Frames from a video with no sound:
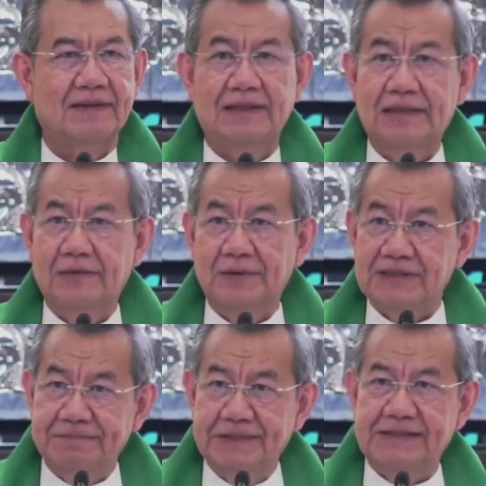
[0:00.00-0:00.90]
He
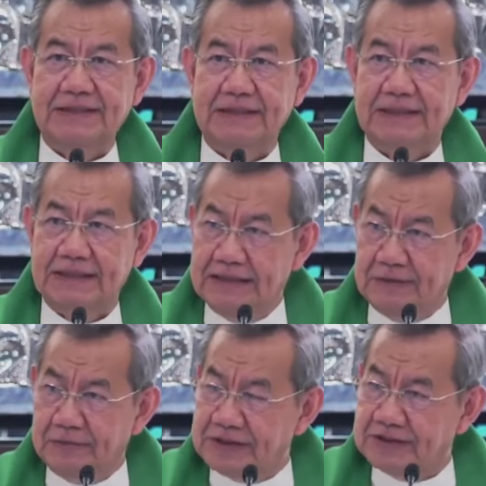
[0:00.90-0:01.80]
was busy.
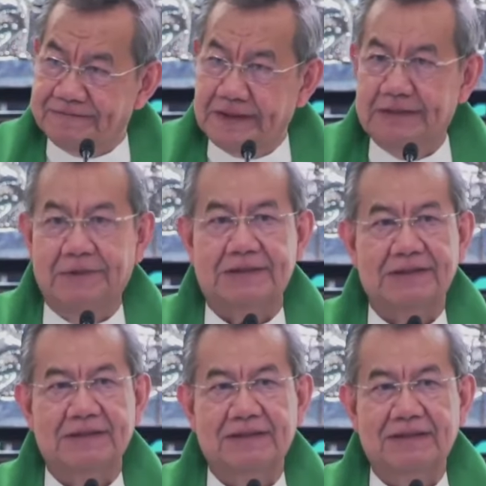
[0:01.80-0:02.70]
He was
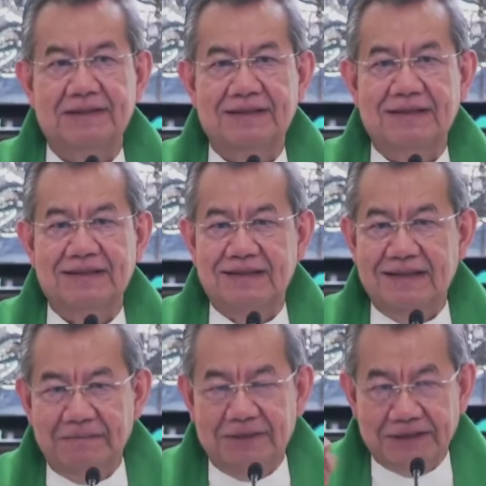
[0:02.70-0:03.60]
famous.
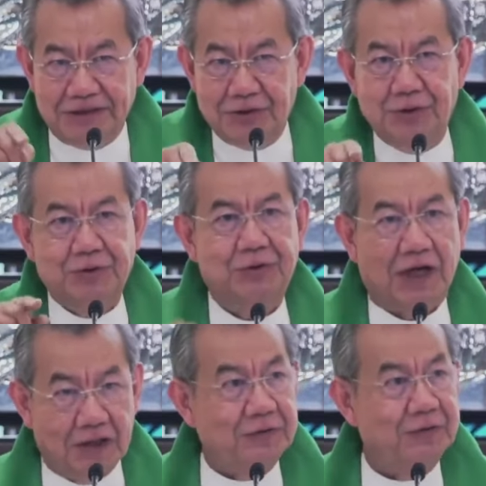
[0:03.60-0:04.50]
But he knew
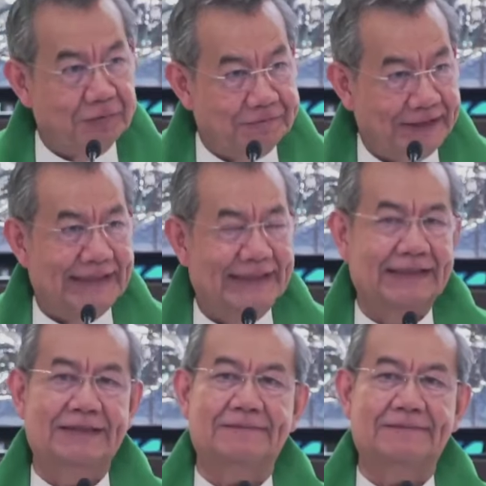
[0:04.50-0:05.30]
how to pray.